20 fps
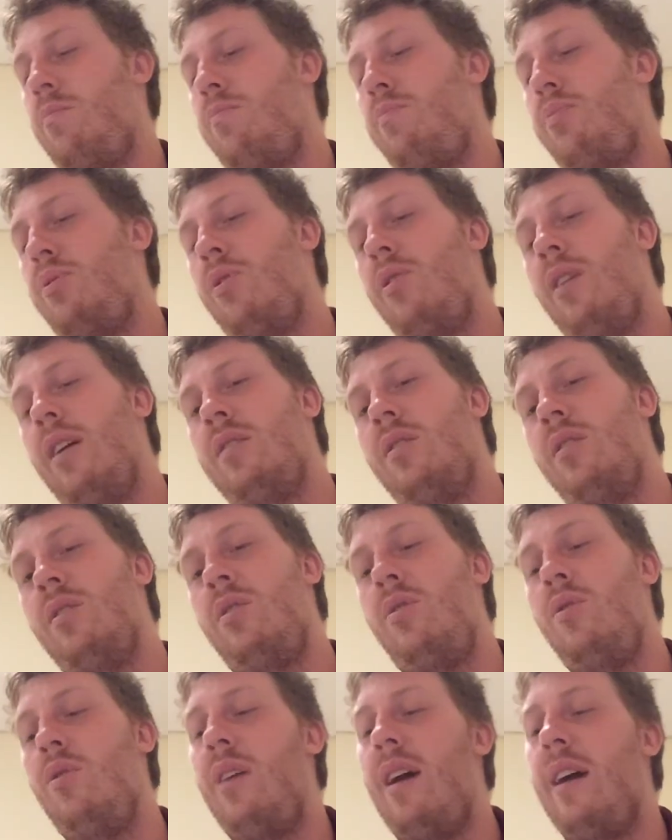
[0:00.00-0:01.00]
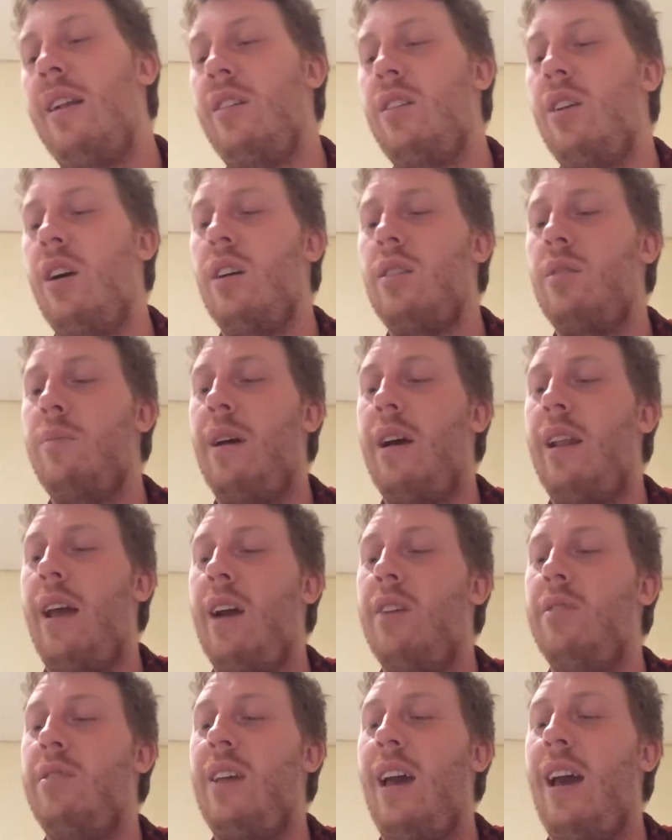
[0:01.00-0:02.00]
progresses through that. It talks about
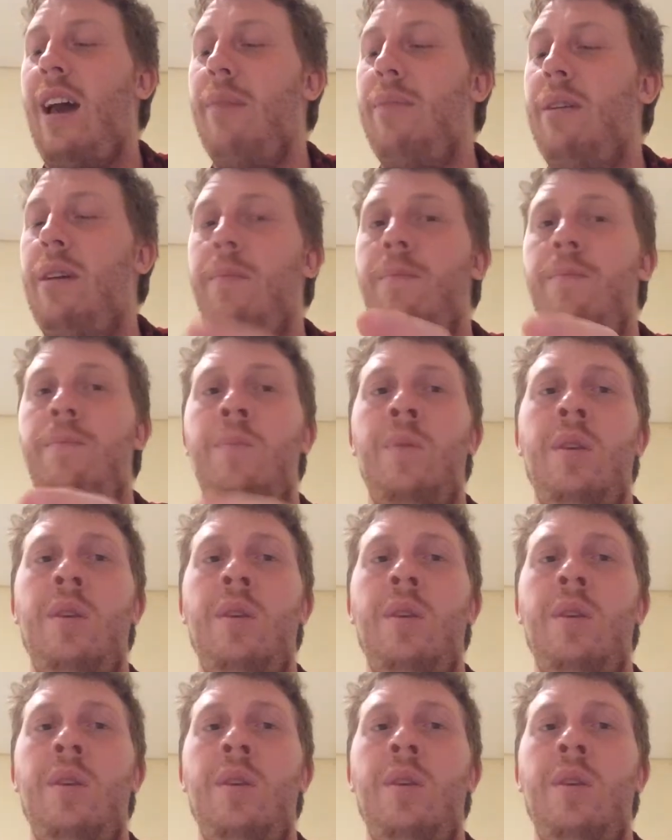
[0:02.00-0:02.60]
how Tabin